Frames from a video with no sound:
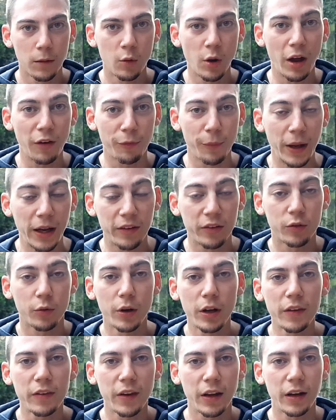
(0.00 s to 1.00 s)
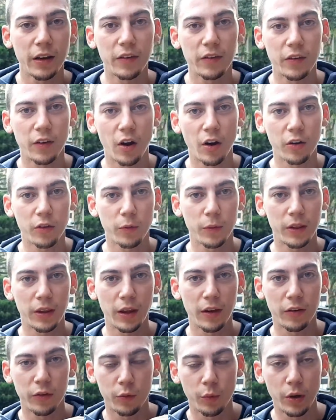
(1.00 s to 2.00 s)
You have many streets, and it starts with the
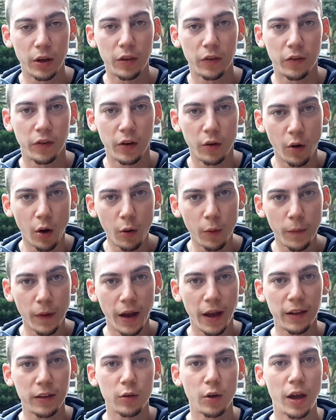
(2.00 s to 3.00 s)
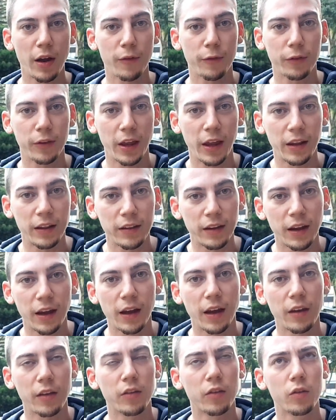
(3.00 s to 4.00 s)
street 0, and you have then
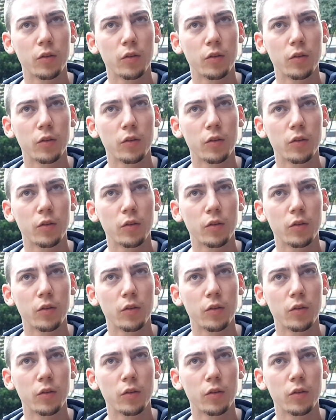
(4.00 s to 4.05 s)
the